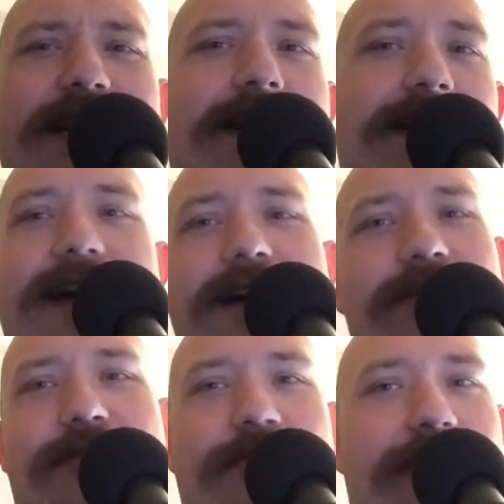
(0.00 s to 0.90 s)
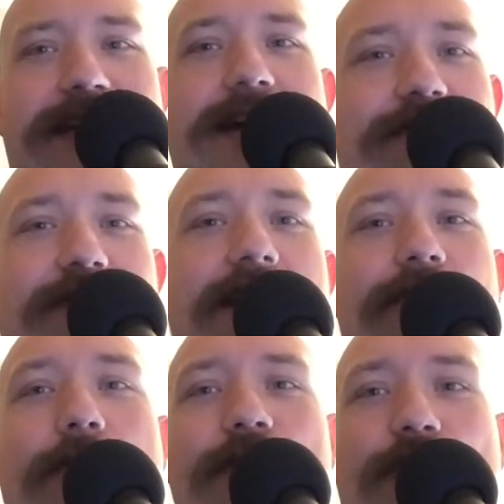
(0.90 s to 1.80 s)
I'll do it. I've
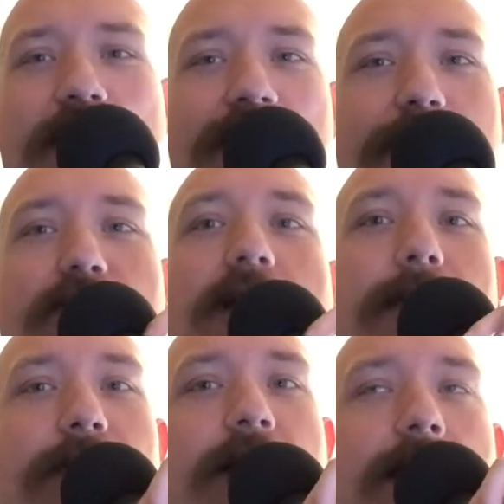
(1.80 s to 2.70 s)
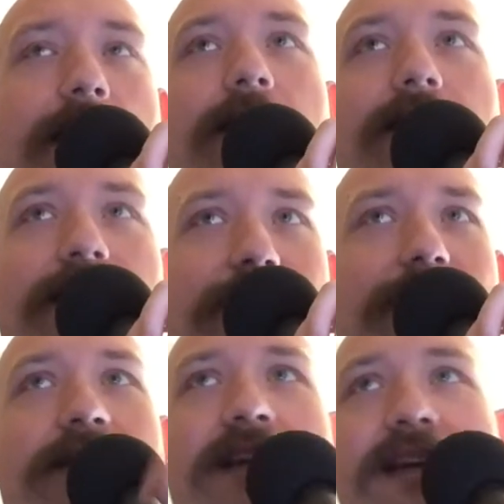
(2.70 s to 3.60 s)
always wanted a Prime card,
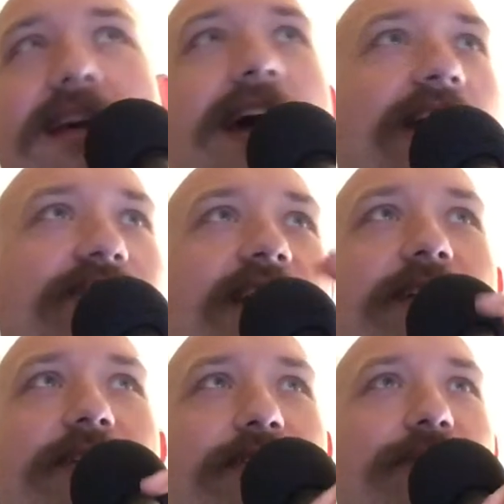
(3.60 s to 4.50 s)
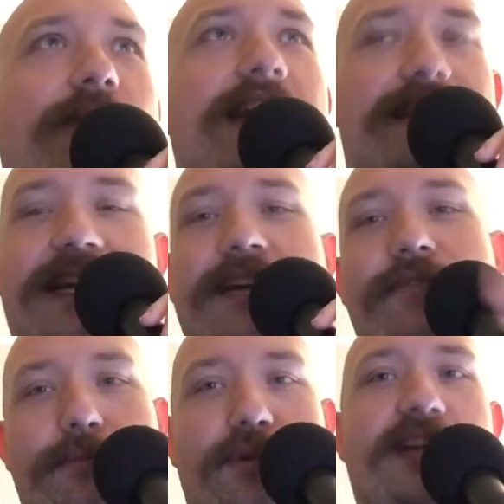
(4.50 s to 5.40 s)
and I've got good credit. They give
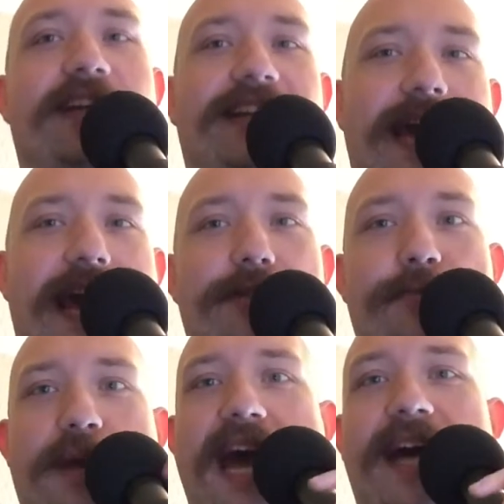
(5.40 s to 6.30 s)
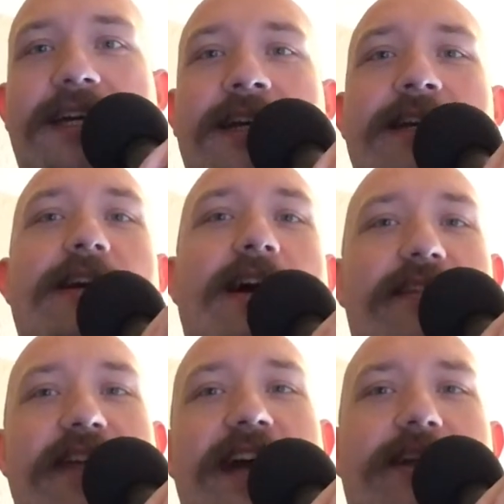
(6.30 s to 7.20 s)
you pretty good cash back
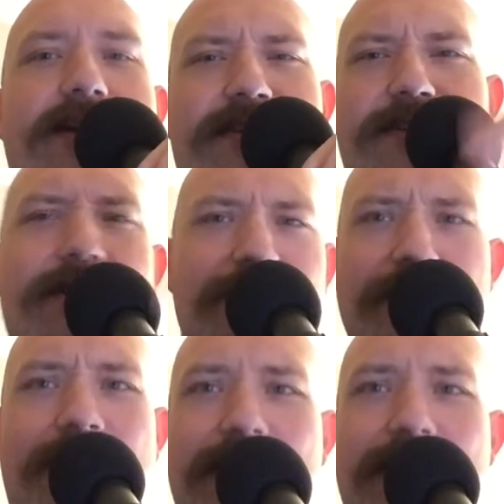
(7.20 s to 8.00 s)
on that card, so I'll do it.